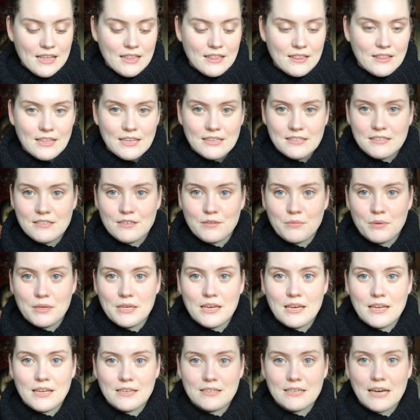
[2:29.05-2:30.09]
this to
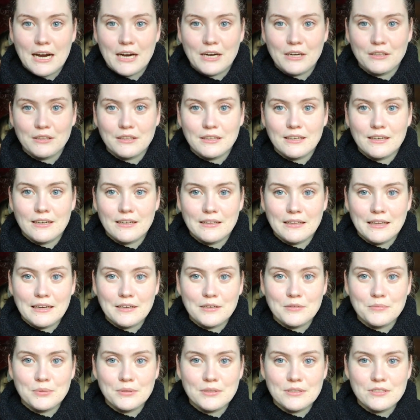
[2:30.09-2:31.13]
be entirely
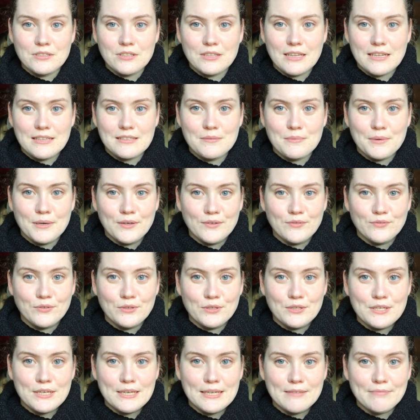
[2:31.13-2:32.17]
unlikable, so that's a bit
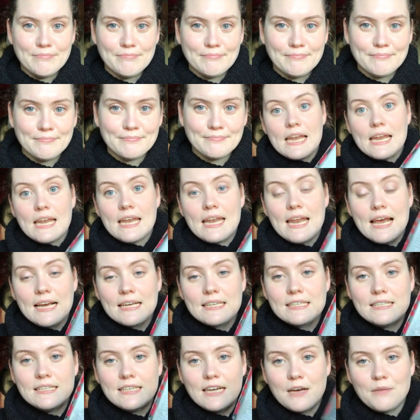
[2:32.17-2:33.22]
unfortunate.
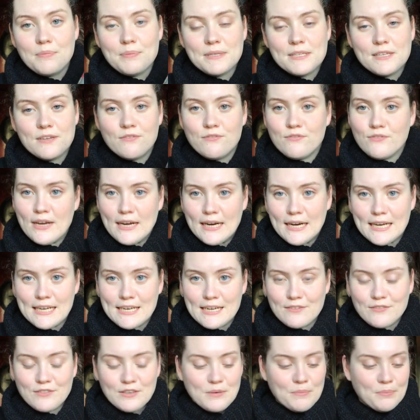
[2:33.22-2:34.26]
Next up is a very
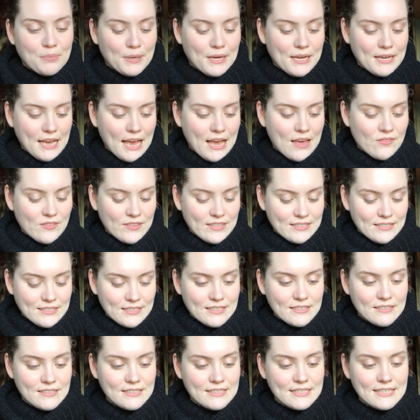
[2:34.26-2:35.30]
different book, and this
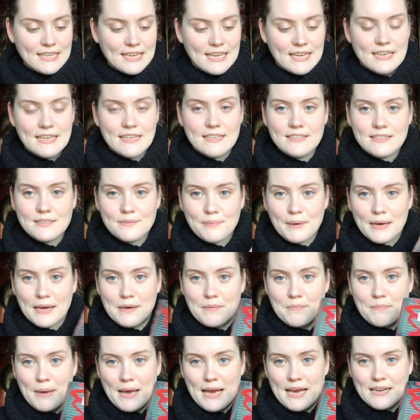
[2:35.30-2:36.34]
is Tease by
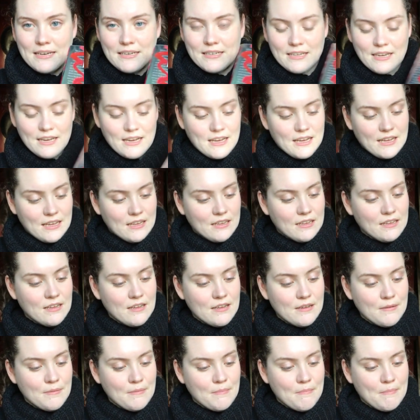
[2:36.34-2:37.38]
Amanda
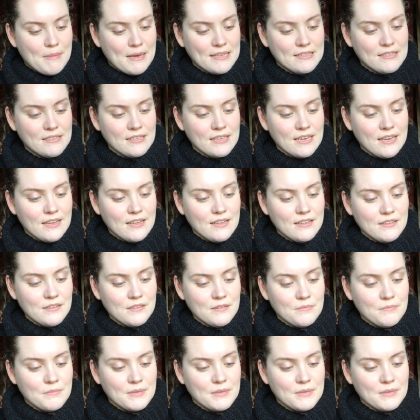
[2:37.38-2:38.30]
Maciel.